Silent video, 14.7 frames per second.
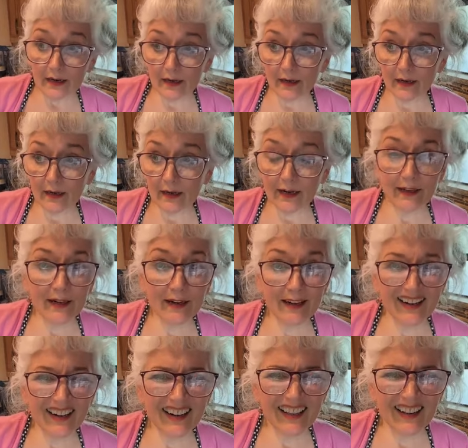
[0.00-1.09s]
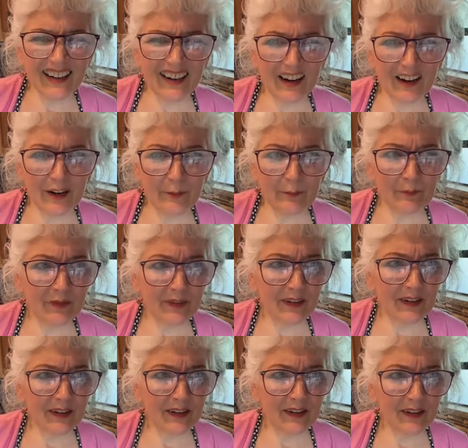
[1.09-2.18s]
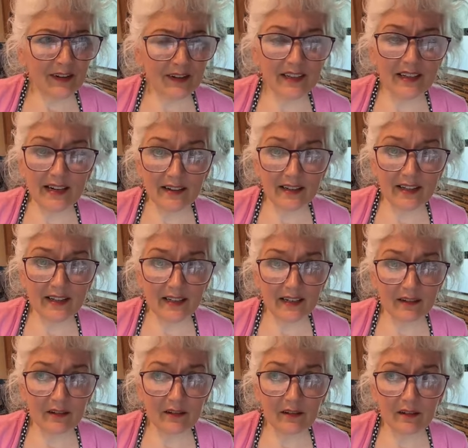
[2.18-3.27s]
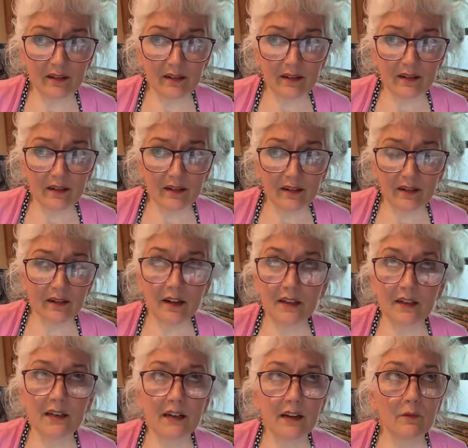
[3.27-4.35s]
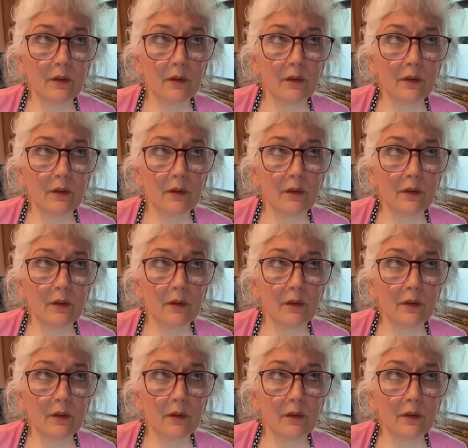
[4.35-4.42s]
I think I'm gonna get the um, stainless steel, and uh, not stain.